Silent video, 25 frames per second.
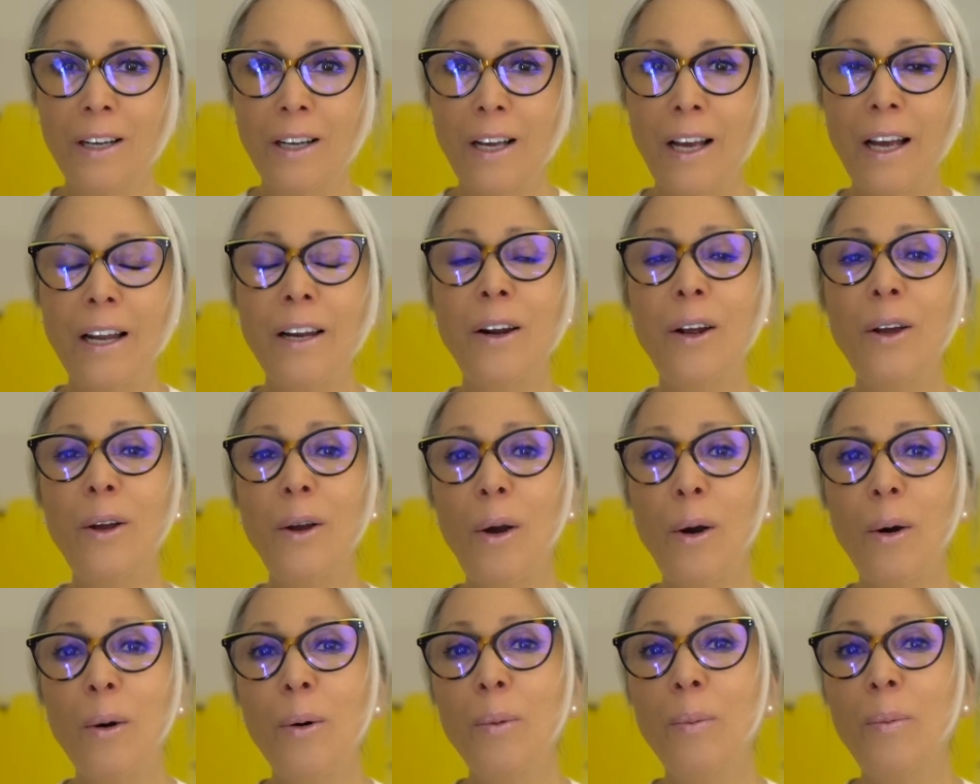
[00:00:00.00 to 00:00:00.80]
And I
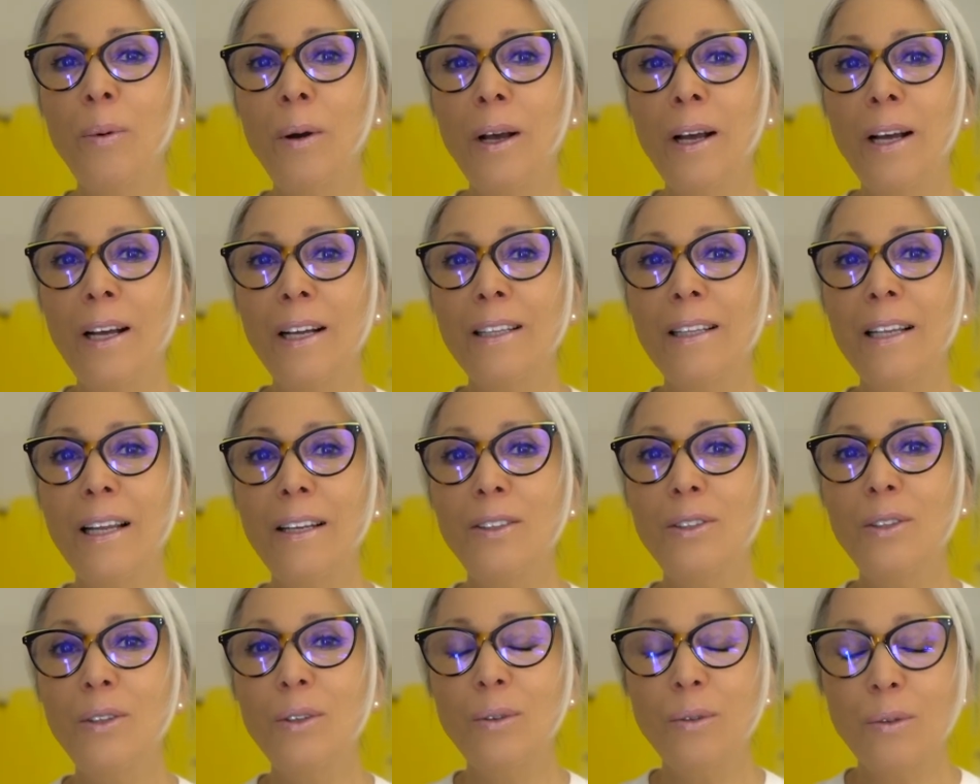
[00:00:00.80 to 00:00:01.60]
hope
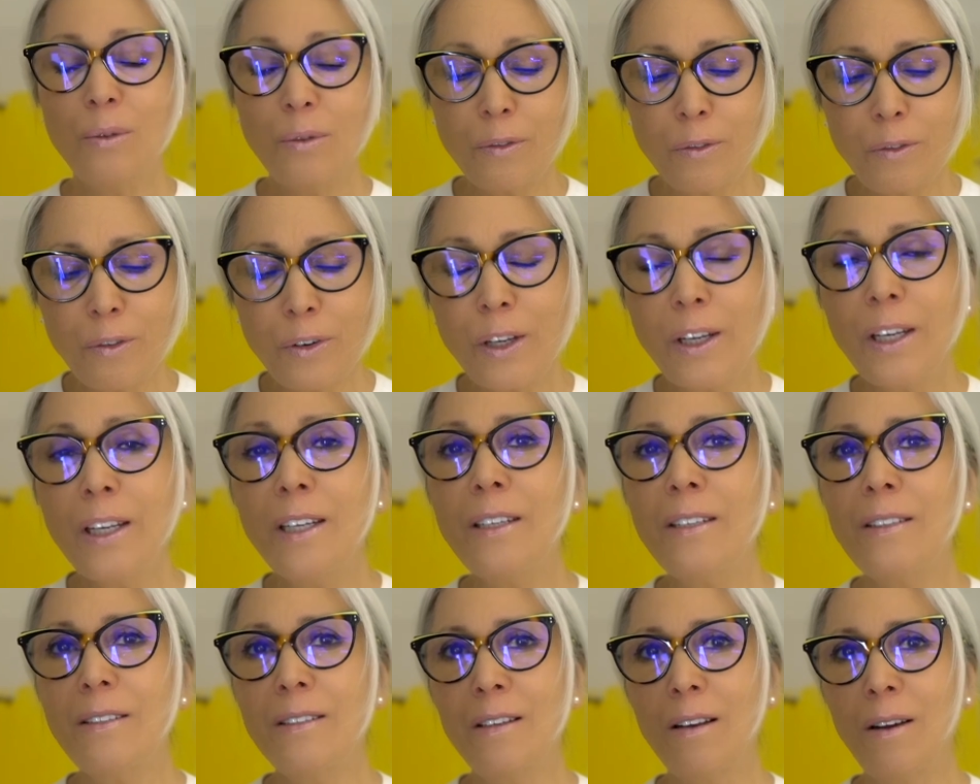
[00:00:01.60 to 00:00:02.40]
that you
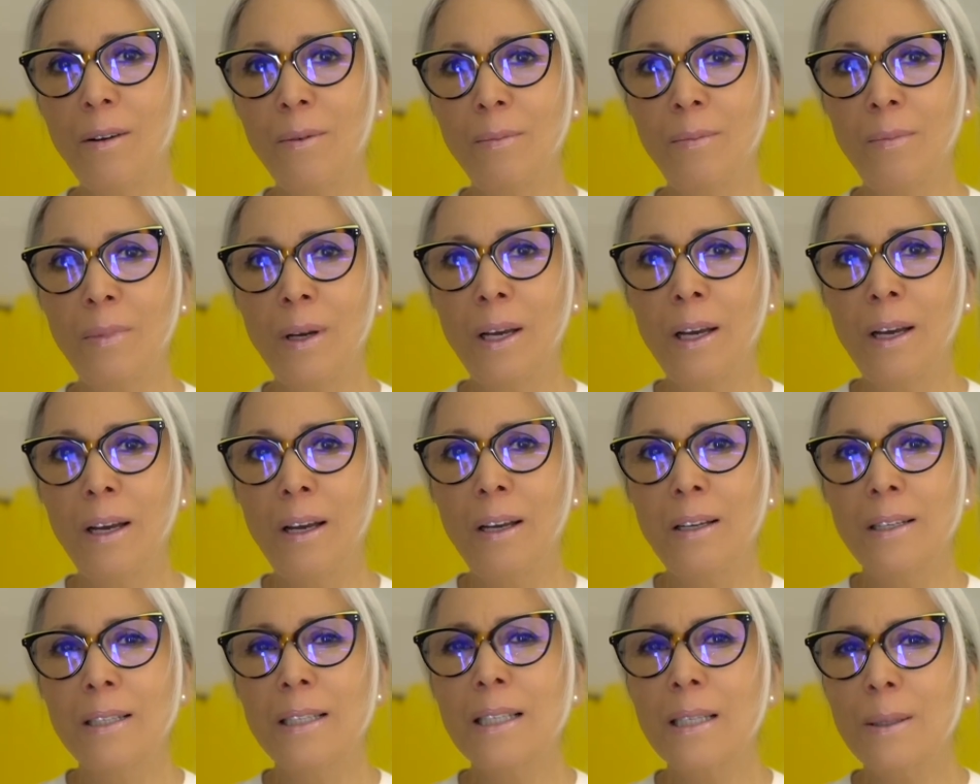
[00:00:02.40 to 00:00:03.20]
free some
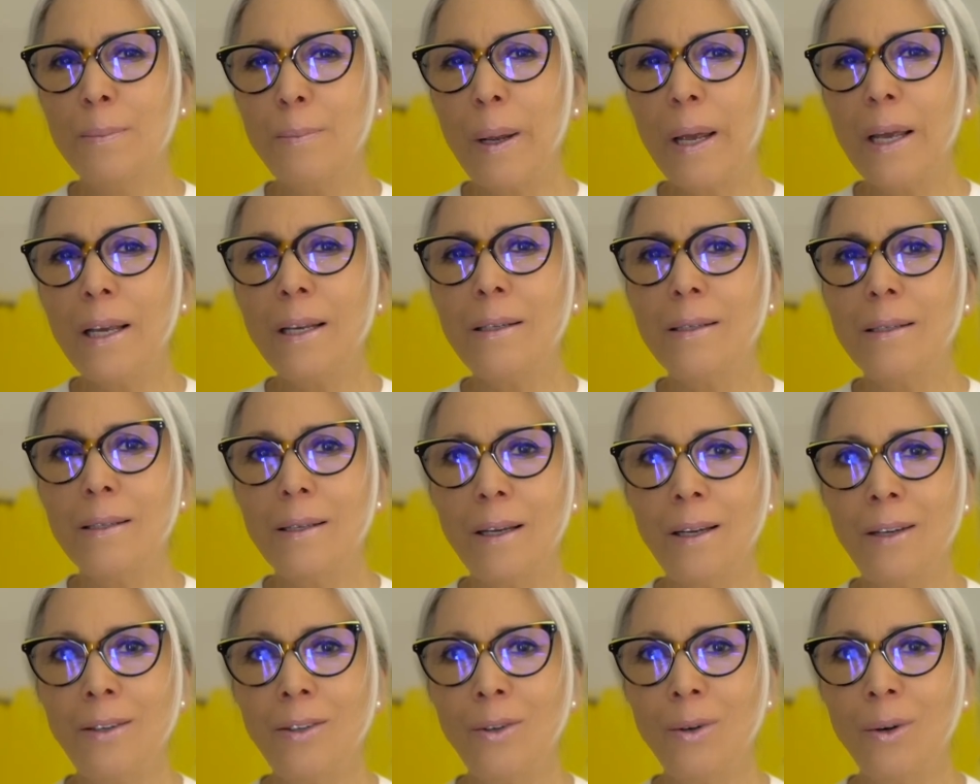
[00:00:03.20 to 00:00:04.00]
space
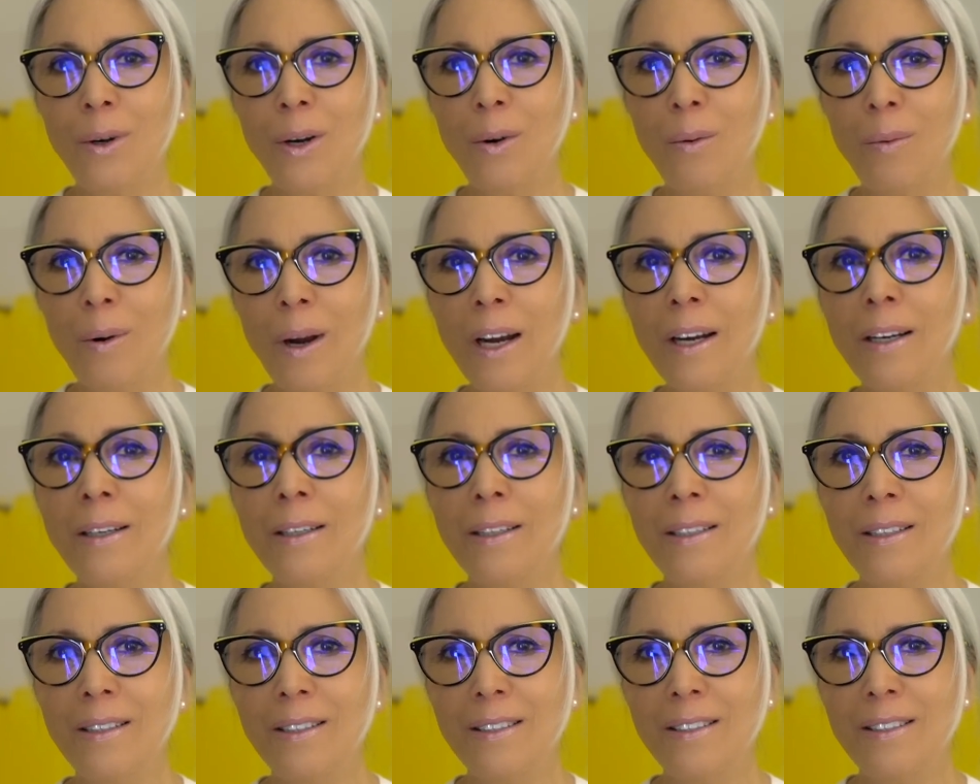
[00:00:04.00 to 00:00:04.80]
in your
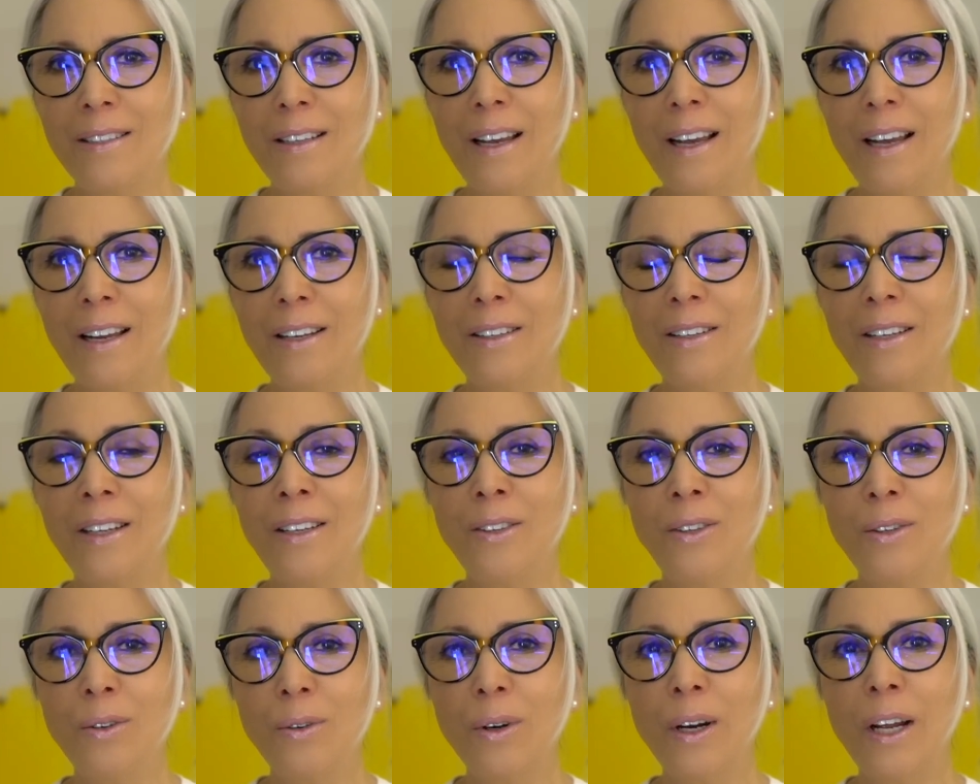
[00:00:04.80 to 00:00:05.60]
awareness and in
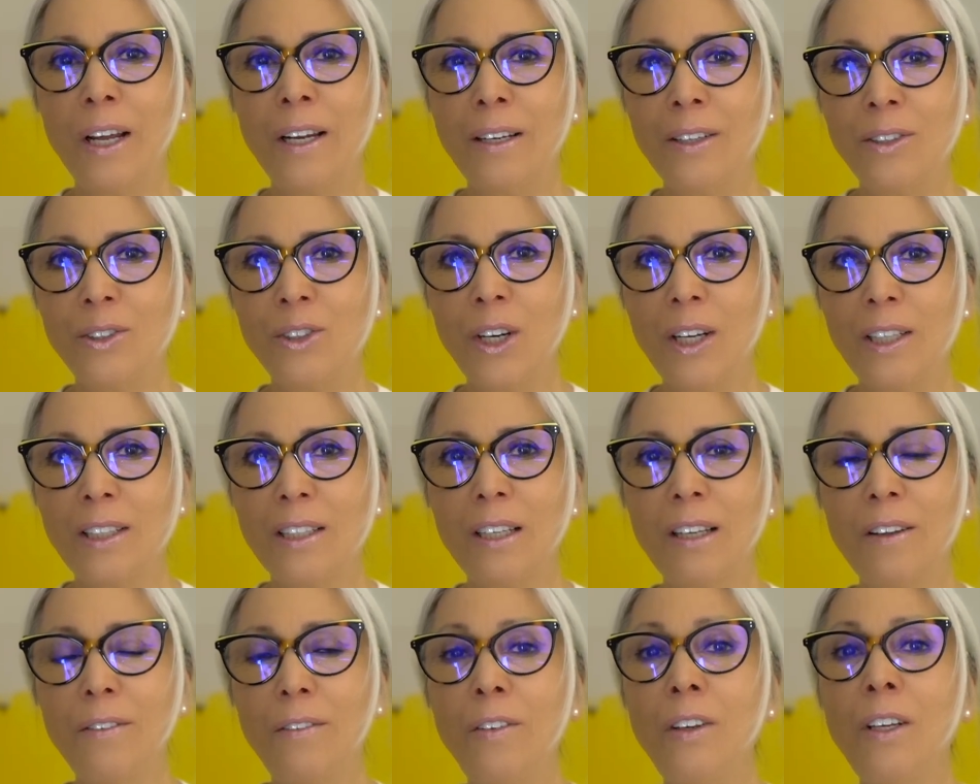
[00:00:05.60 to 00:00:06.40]
your
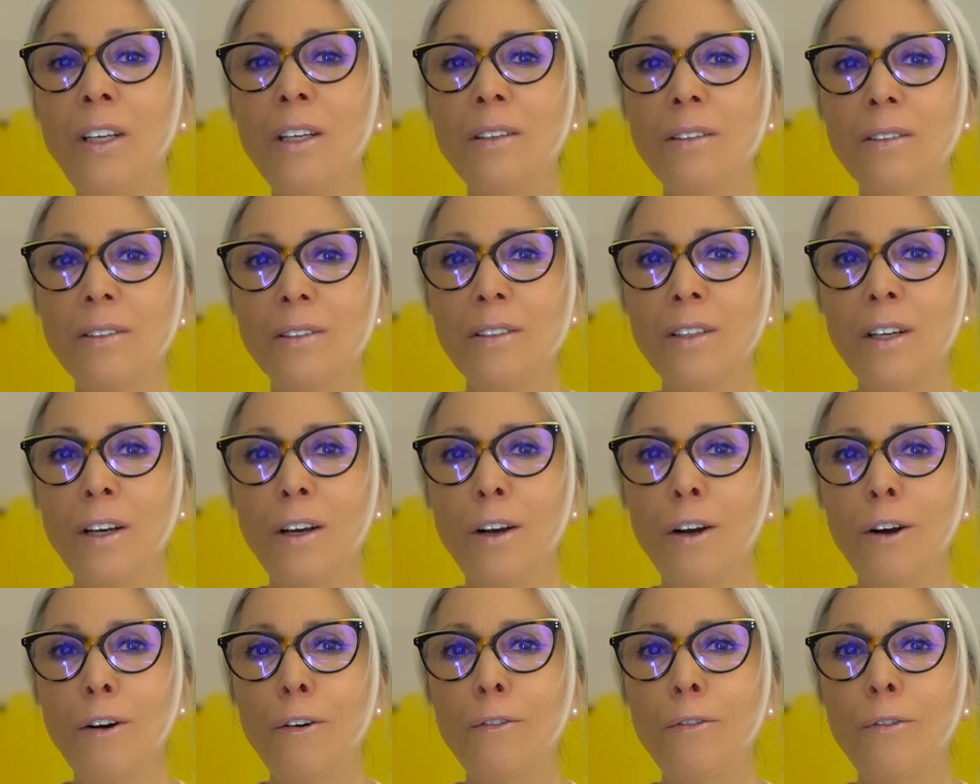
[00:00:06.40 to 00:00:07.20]
energetic field
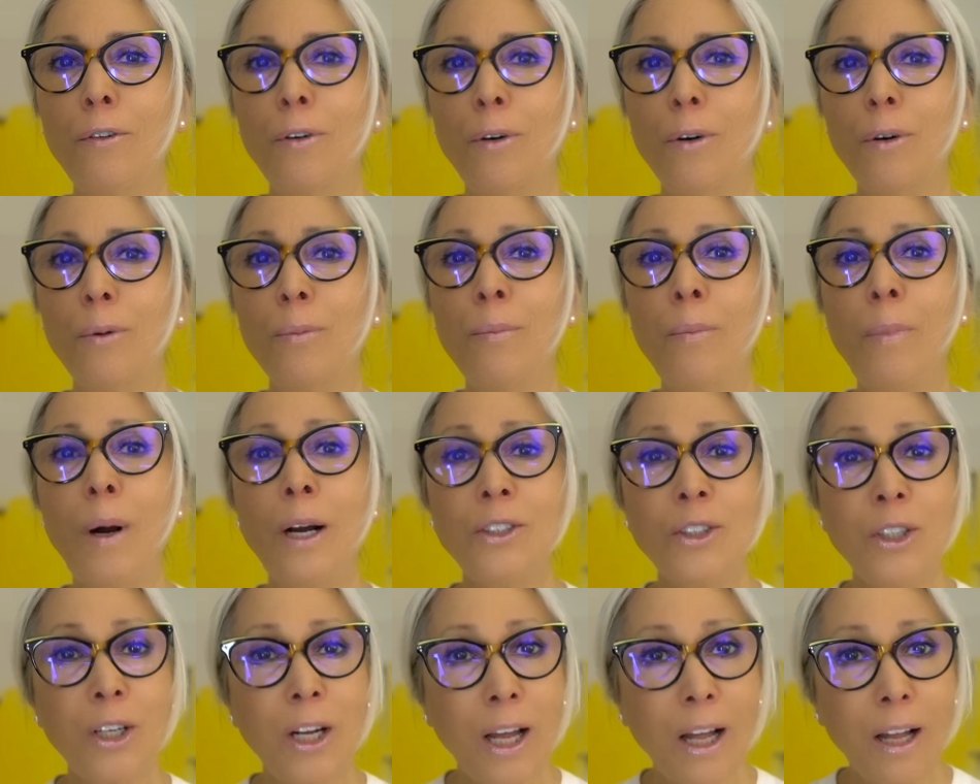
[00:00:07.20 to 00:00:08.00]
for
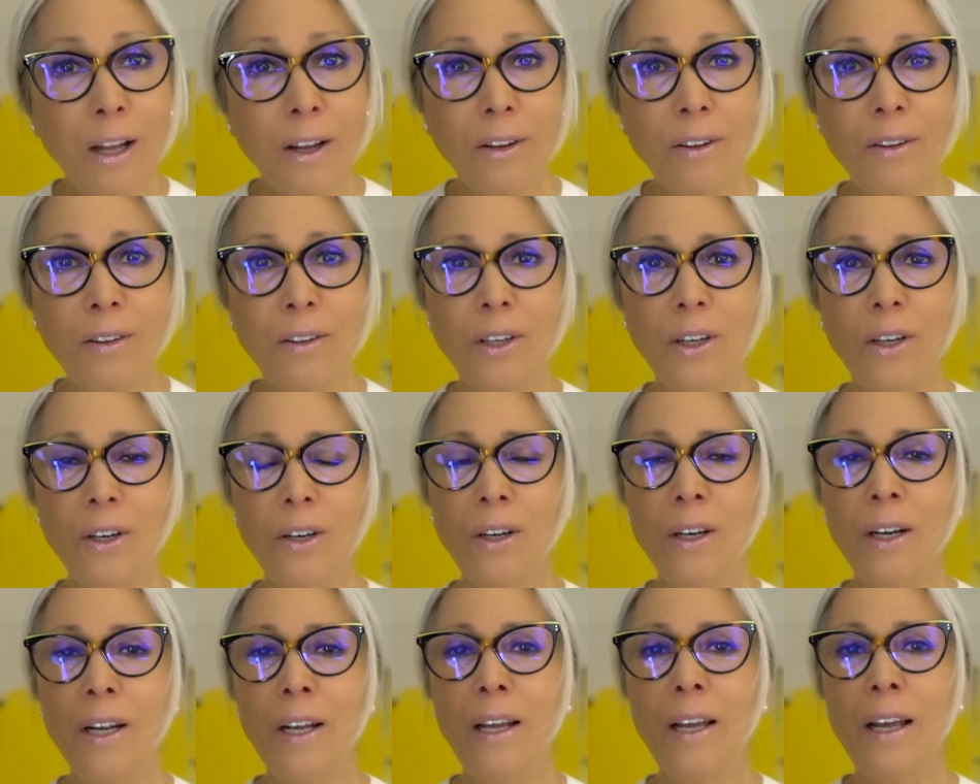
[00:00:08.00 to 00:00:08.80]
much healthier